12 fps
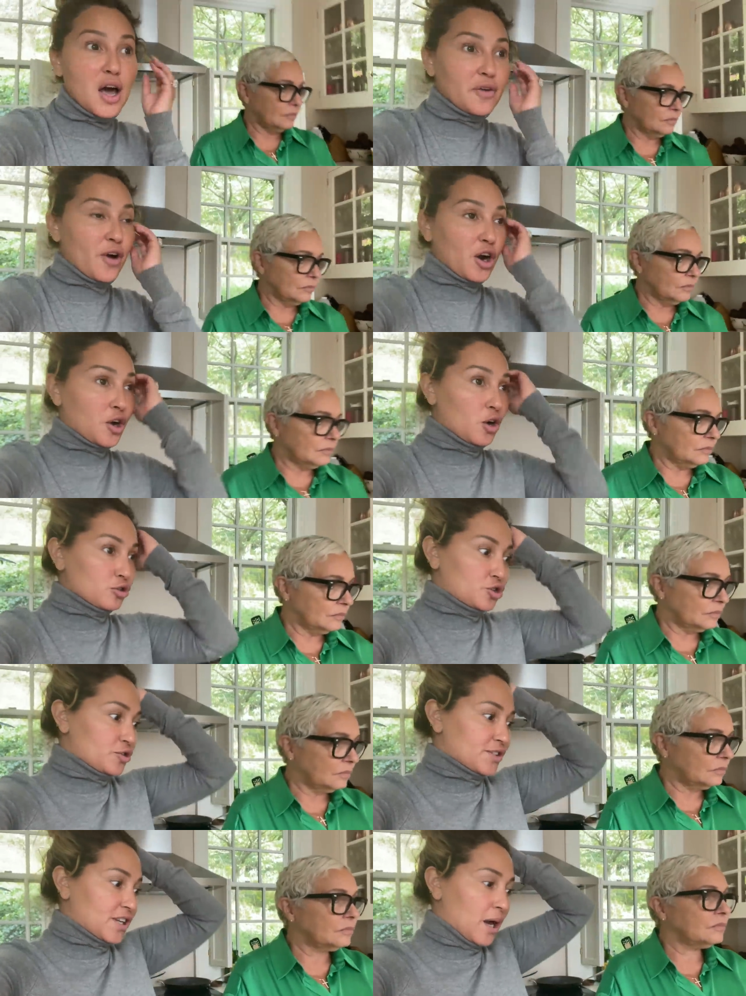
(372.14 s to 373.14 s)
Speaker 1: of our
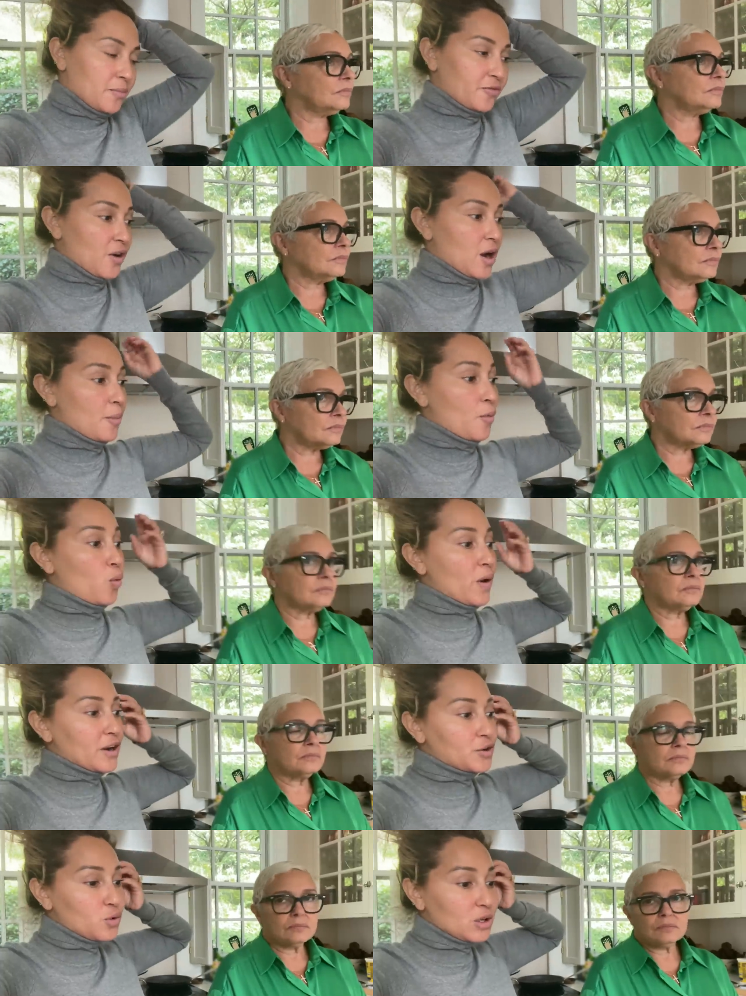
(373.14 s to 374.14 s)
cultures come from.
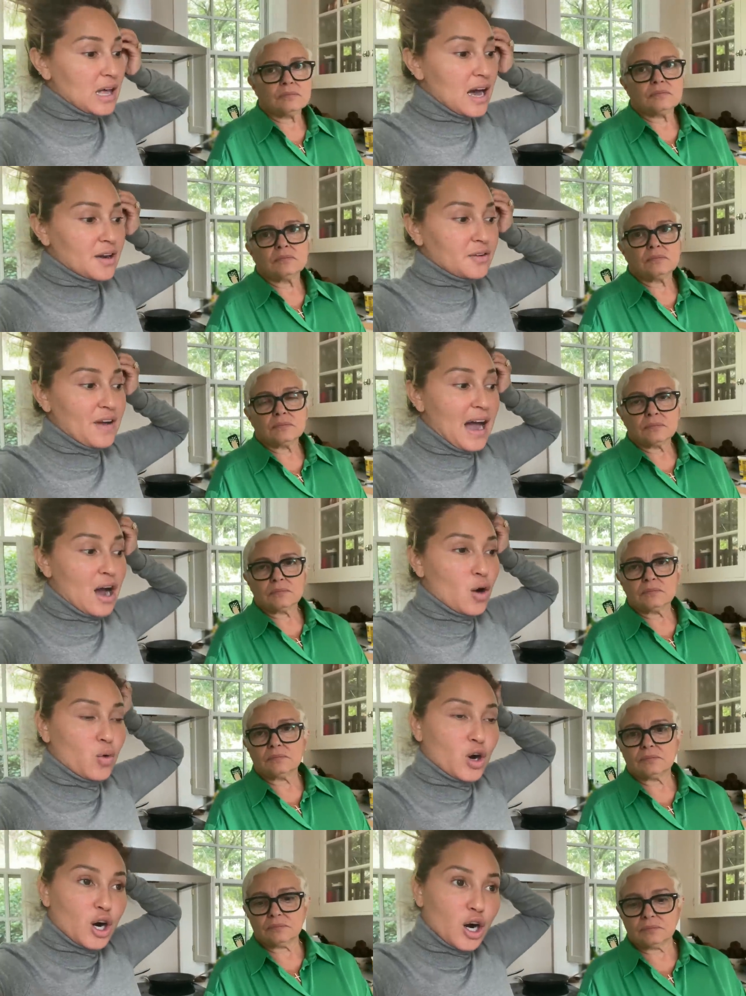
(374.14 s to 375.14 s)
Where do a lot of
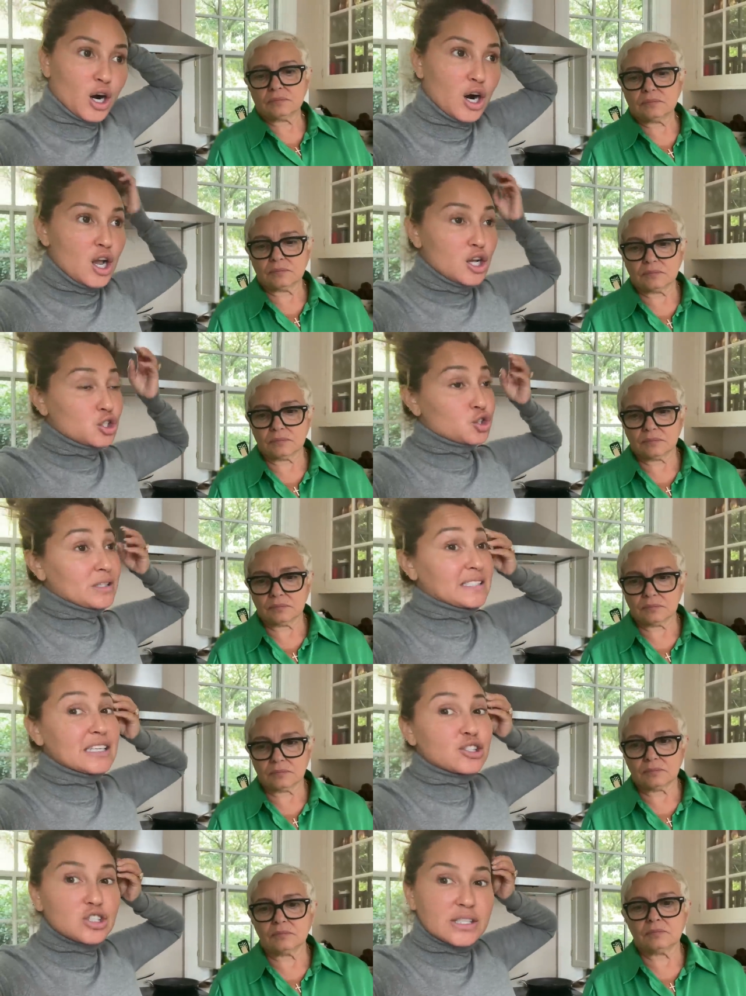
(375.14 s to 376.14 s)
our
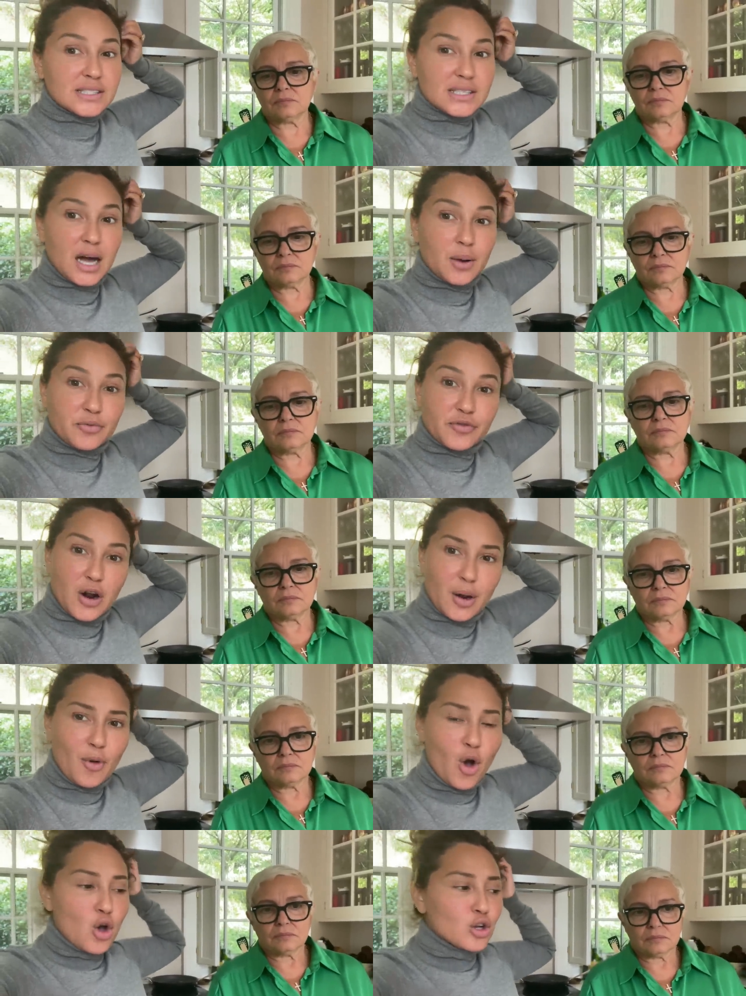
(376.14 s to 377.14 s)
traditions come
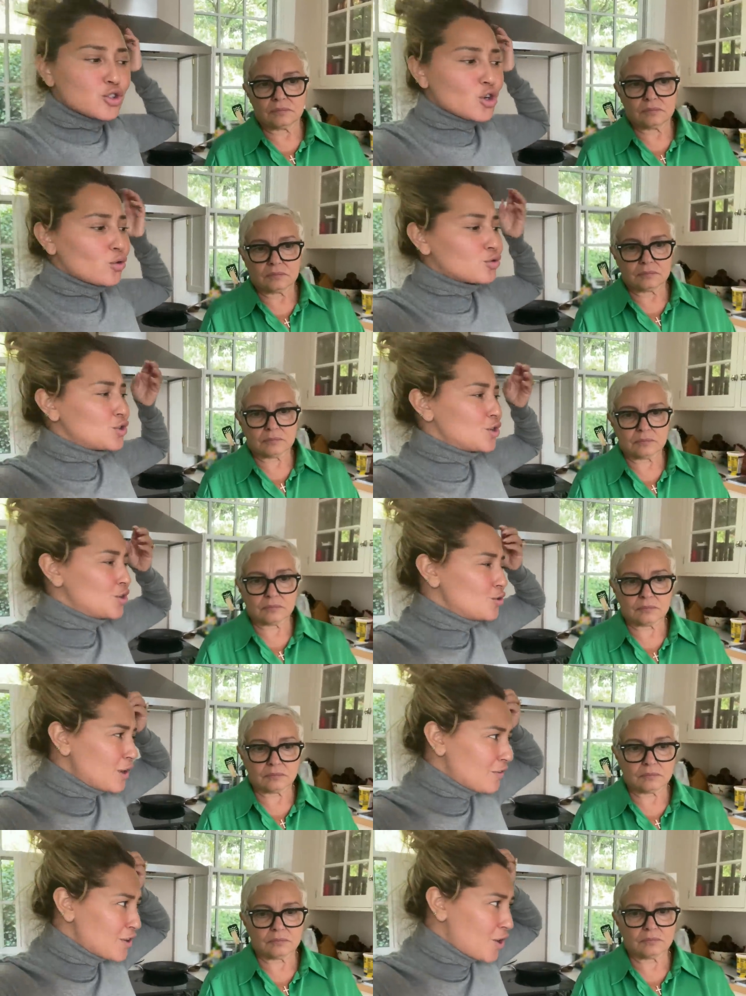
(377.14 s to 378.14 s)
from? So do you
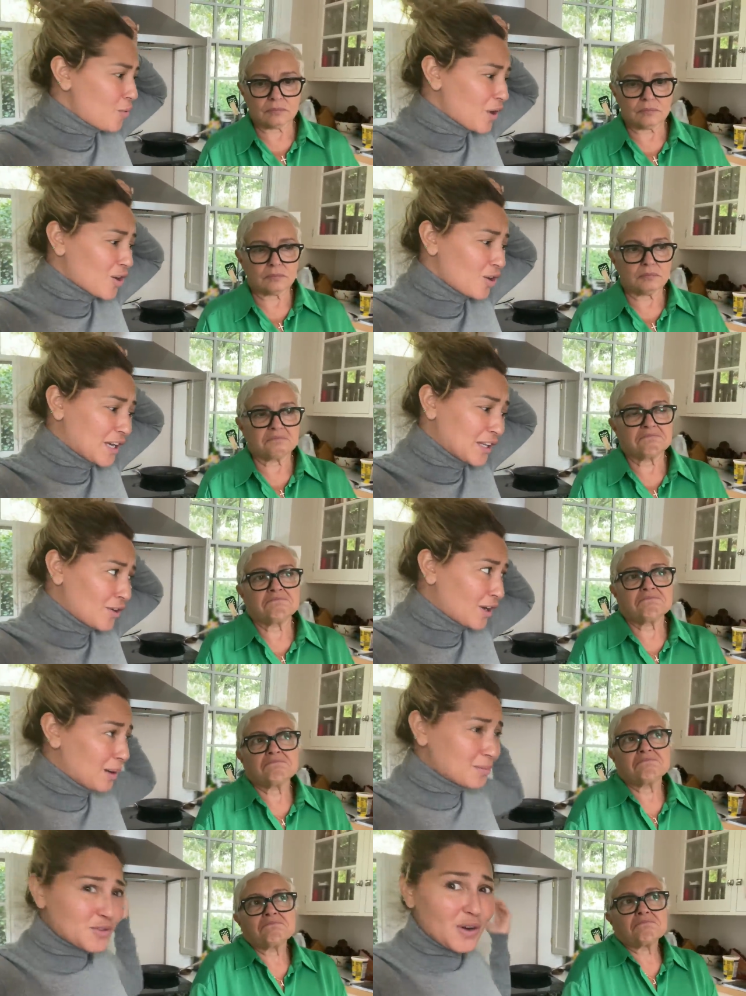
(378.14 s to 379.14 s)
even
Speaker 2: know where Coquito
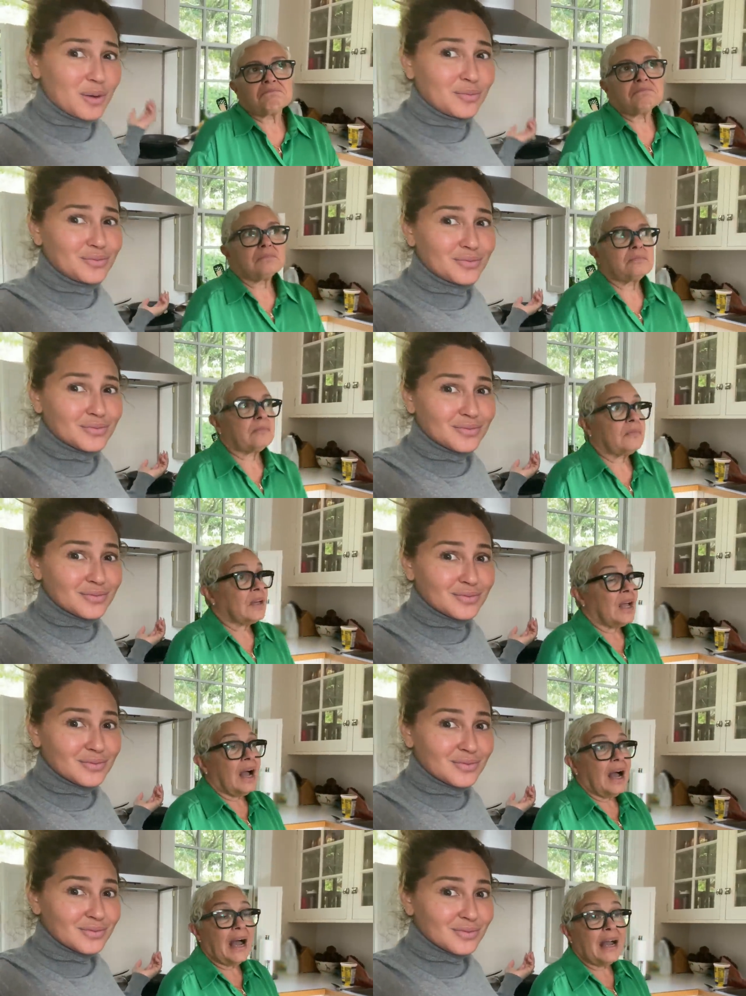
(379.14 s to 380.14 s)
comes from?
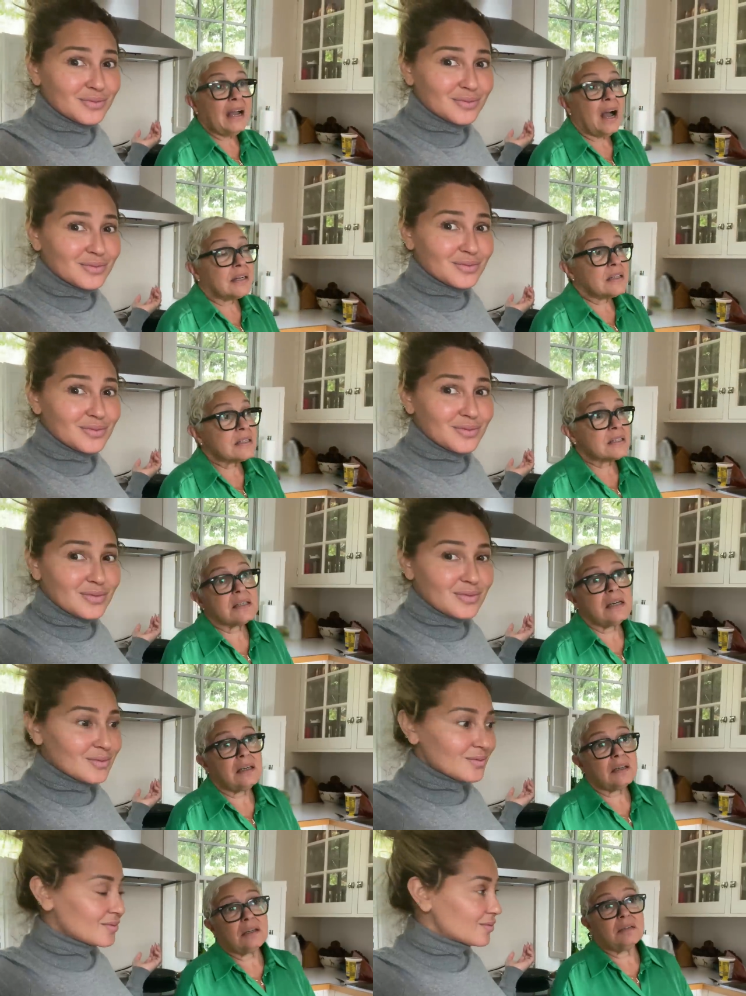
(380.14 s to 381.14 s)
I
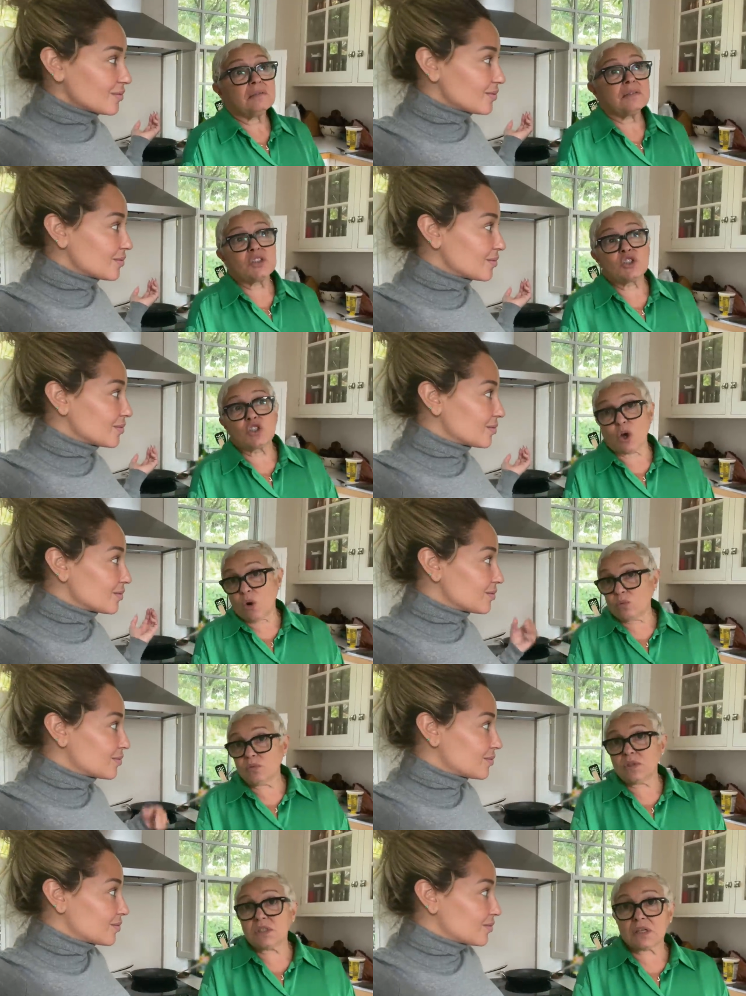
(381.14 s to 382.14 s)
honestly
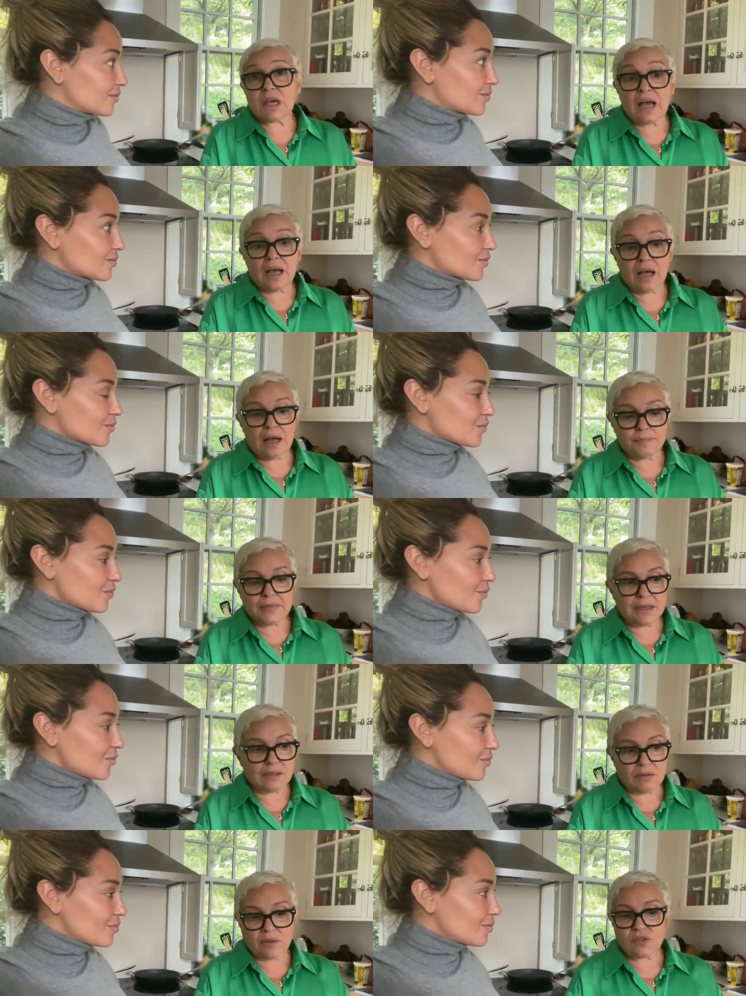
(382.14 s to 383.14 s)
don't. Uh, I'm not
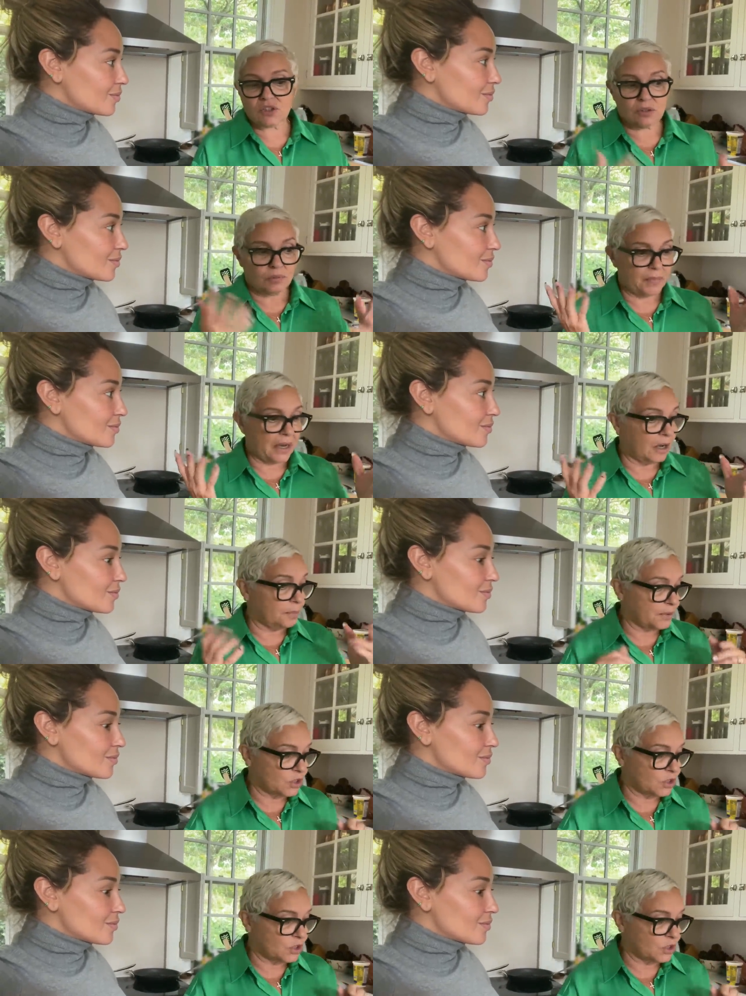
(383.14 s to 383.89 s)
going to make up a